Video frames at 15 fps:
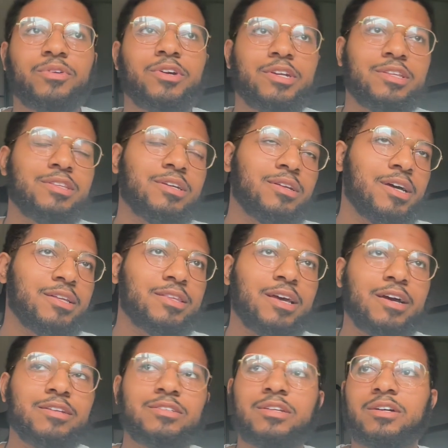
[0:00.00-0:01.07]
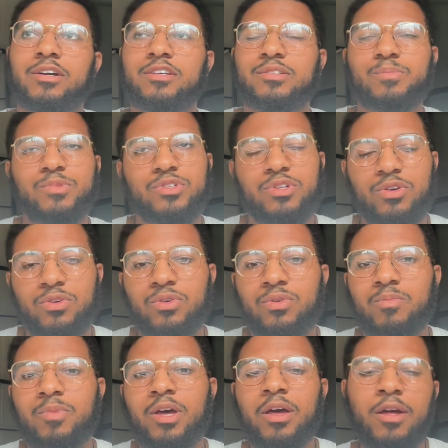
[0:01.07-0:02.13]
or anything like that to the customer's
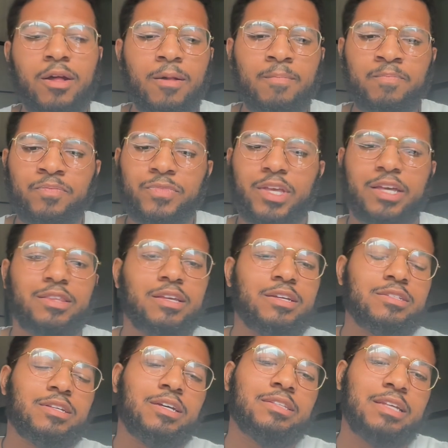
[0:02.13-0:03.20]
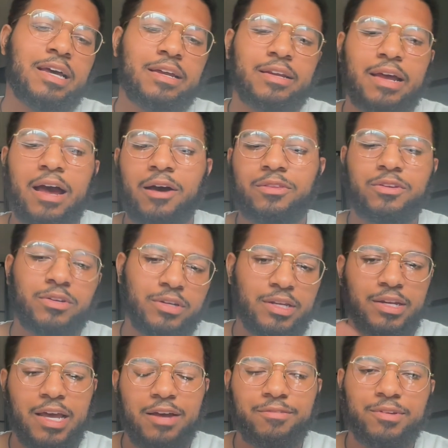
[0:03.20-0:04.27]
home and things like that, and how they're going
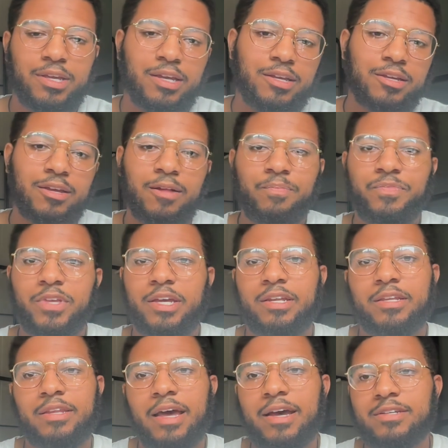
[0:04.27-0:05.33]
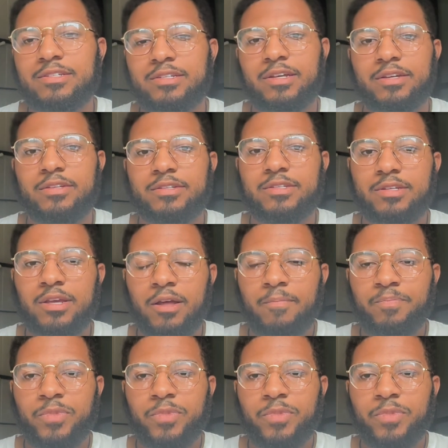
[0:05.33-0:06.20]
to navigate it in that sense.